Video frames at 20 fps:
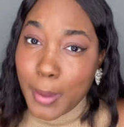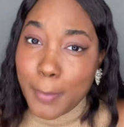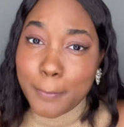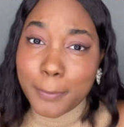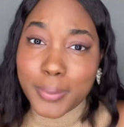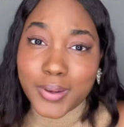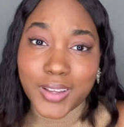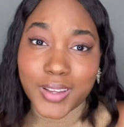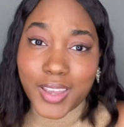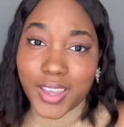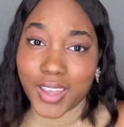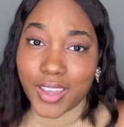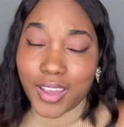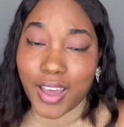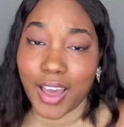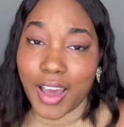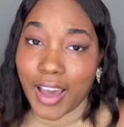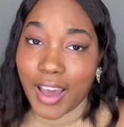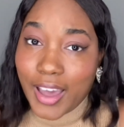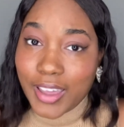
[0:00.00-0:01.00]
But hey,
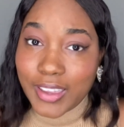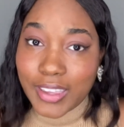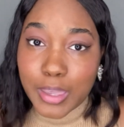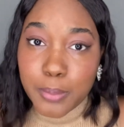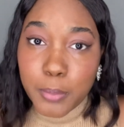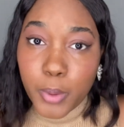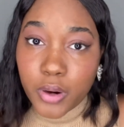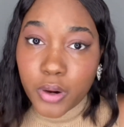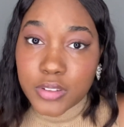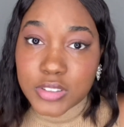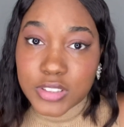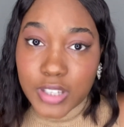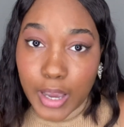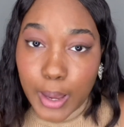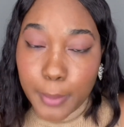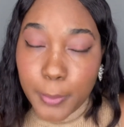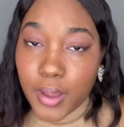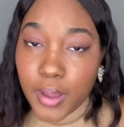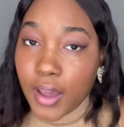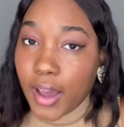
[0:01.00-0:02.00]
I came out on
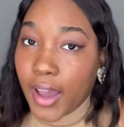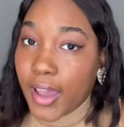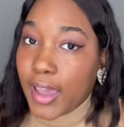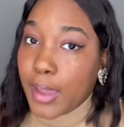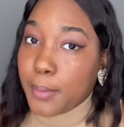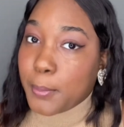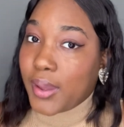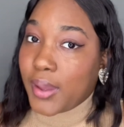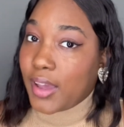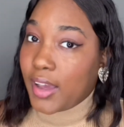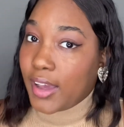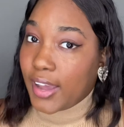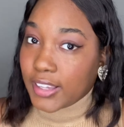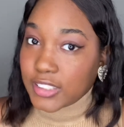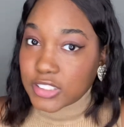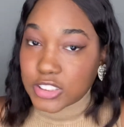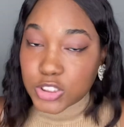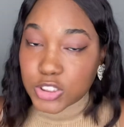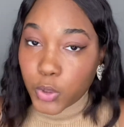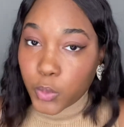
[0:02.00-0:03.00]
top. I had my
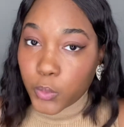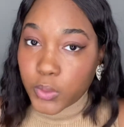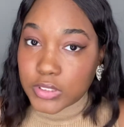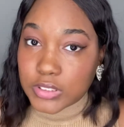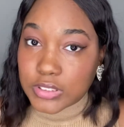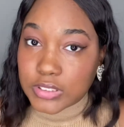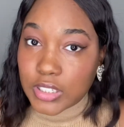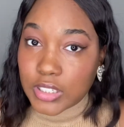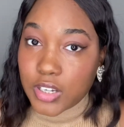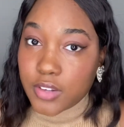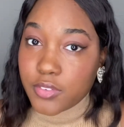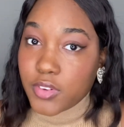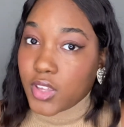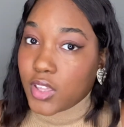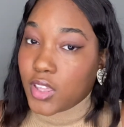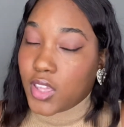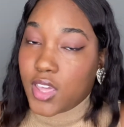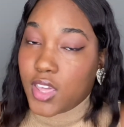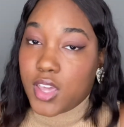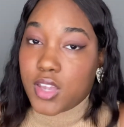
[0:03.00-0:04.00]
highest score and stuff,
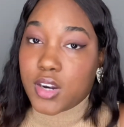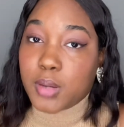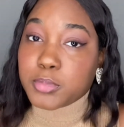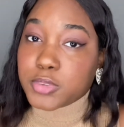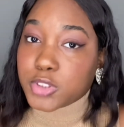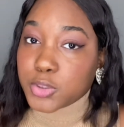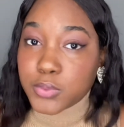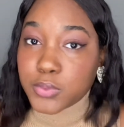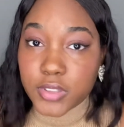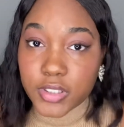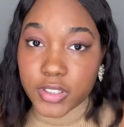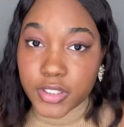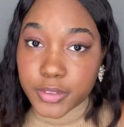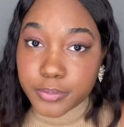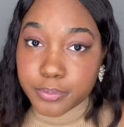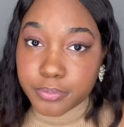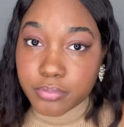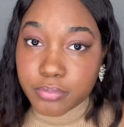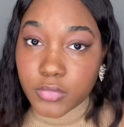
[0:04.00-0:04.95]
and I'm doing good,